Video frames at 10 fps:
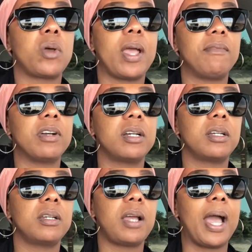So I have a
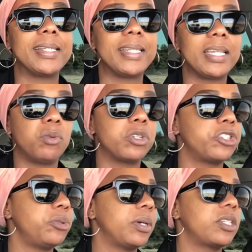idea or
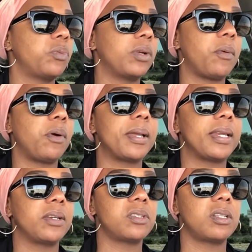two as to what I want my
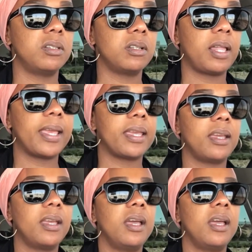nails to look like,